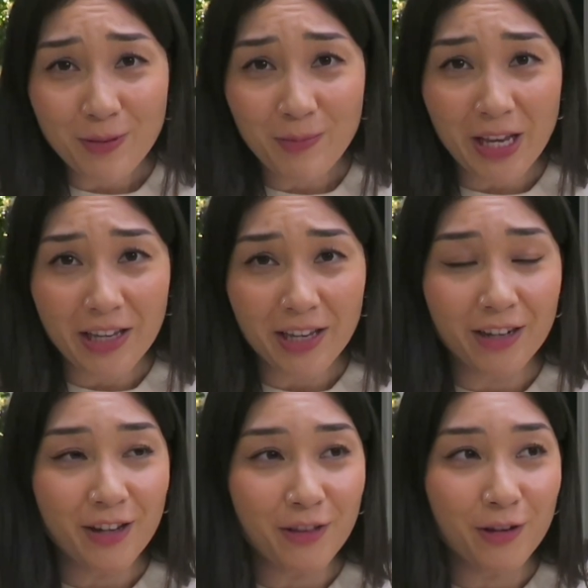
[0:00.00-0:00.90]
be making
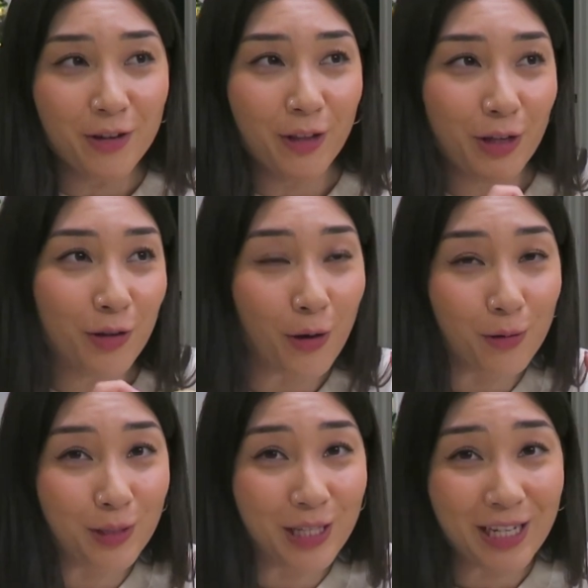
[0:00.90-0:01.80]
another like
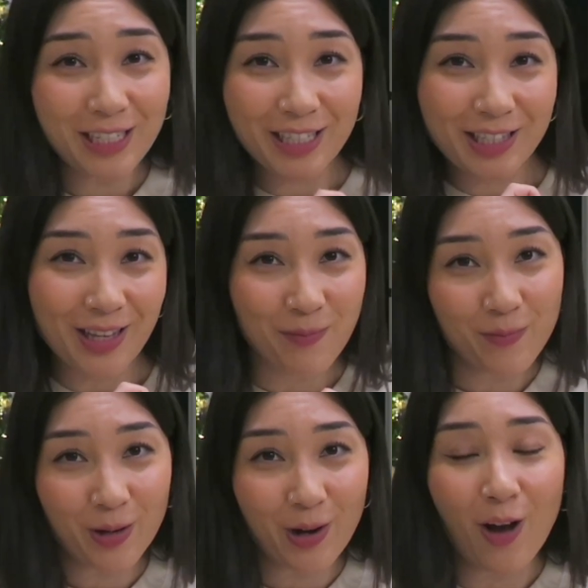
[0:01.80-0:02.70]
cozy
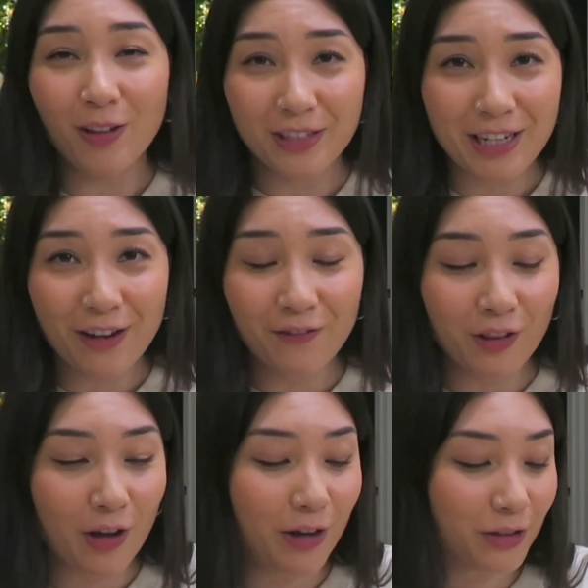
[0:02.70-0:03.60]
December holiday
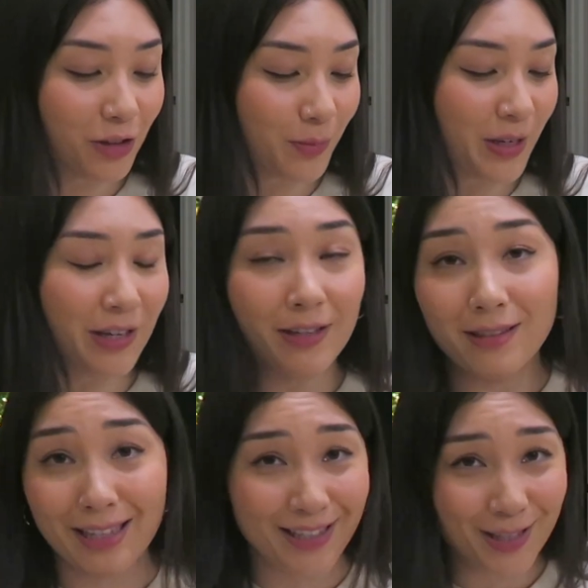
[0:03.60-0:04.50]
vlog just because
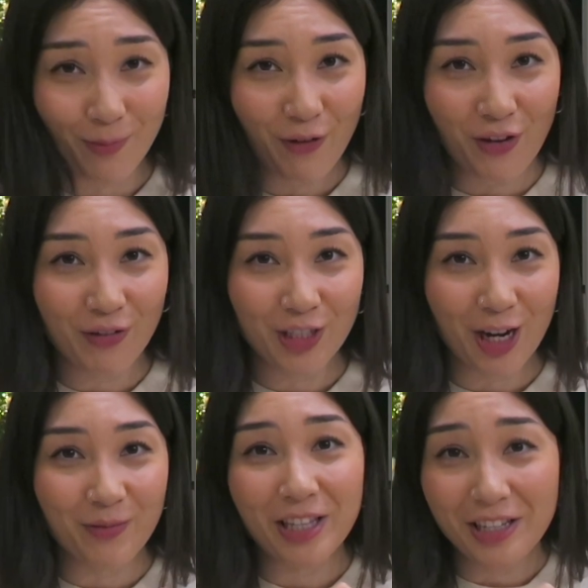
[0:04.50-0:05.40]
this is my favorite
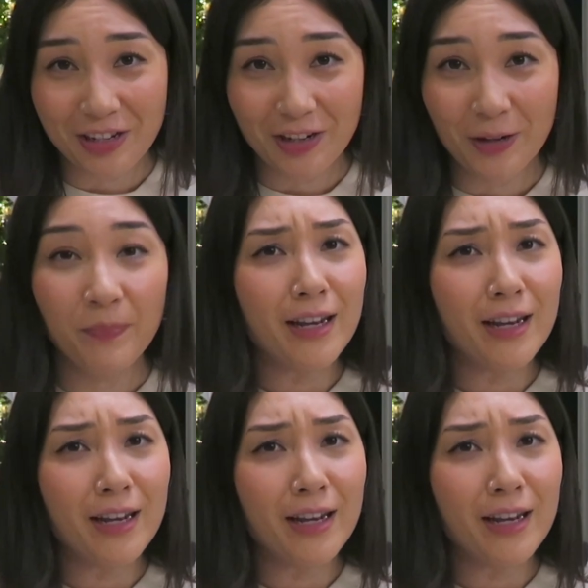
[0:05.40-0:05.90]
time of the year,